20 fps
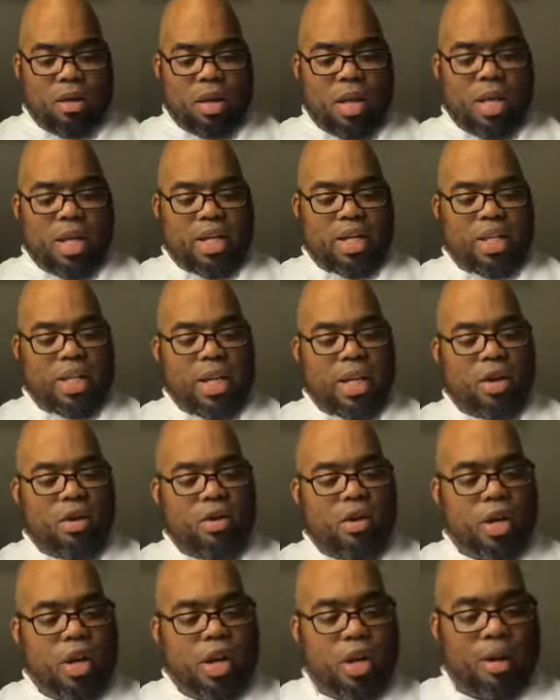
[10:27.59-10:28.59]
let it set
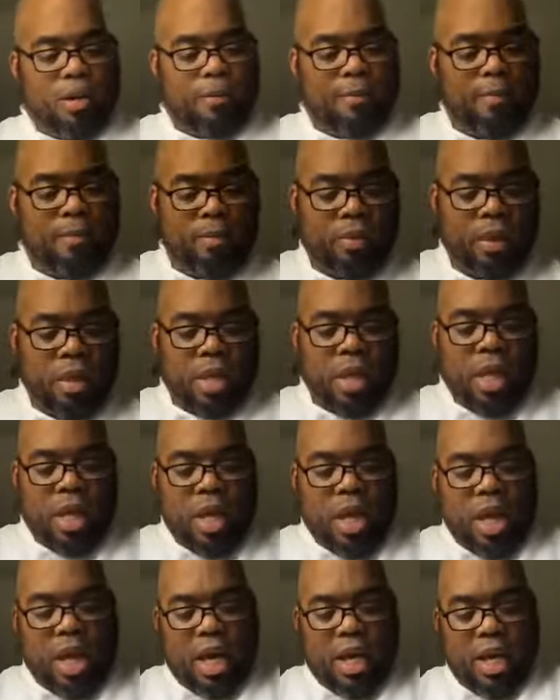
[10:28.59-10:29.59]
on there,
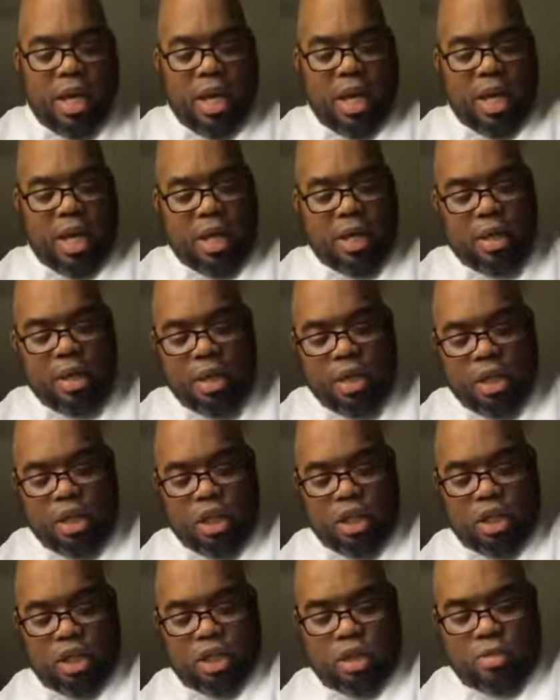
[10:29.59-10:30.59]
and then
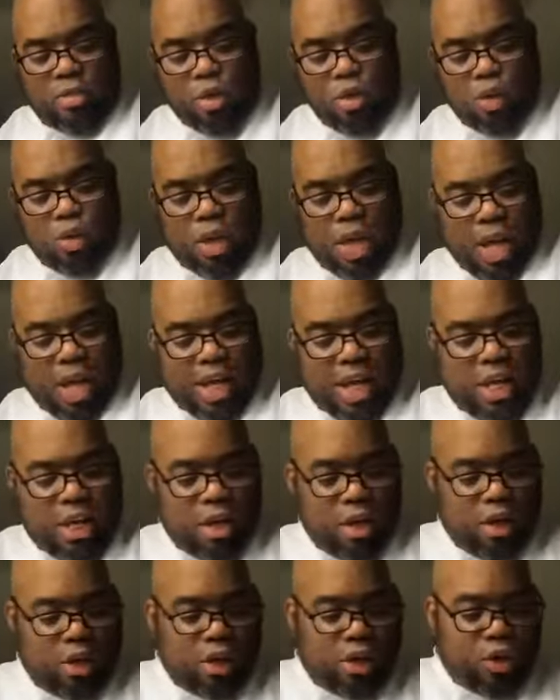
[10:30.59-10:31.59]
just smooth that
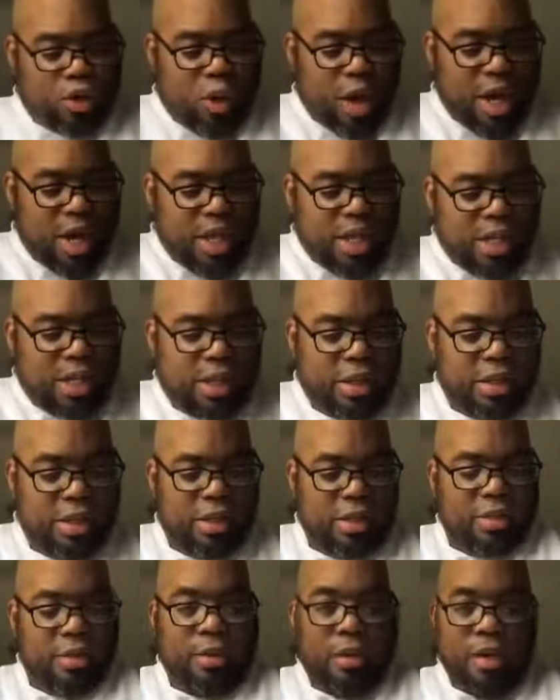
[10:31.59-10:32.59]
into those
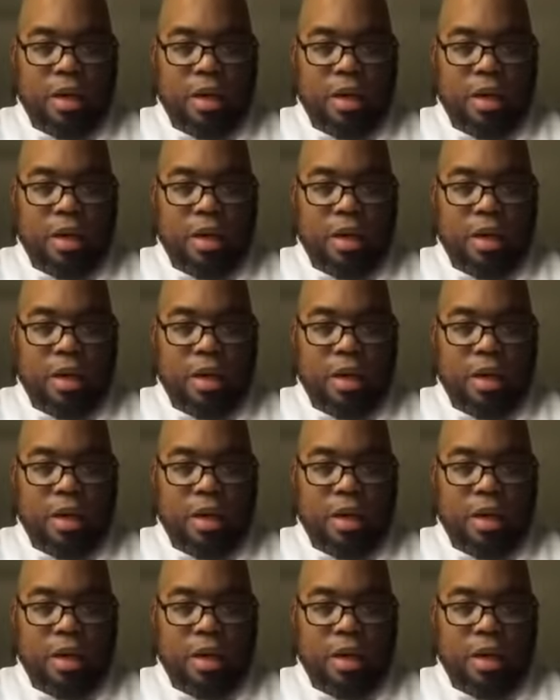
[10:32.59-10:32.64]
striations.